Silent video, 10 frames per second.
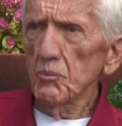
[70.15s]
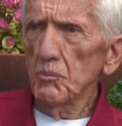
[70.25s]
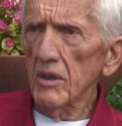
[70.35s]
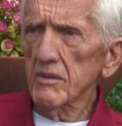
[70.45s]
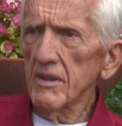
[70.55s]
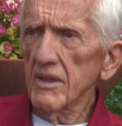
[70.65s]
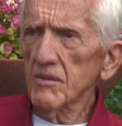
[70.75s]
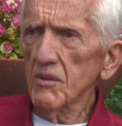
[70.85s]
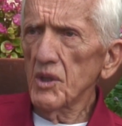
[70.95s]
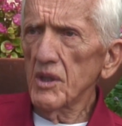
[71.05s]
blood
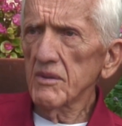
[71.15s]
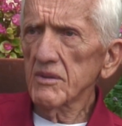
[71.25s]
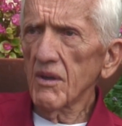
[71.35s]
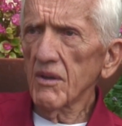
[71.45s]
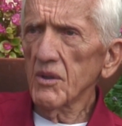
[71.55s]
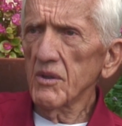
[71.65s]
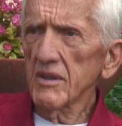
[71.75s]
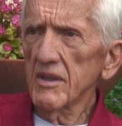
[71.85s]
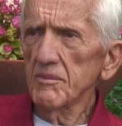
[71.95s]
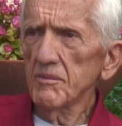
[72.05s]
cholesterol levels start going
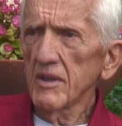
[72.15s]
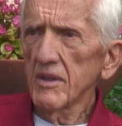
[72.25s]
up,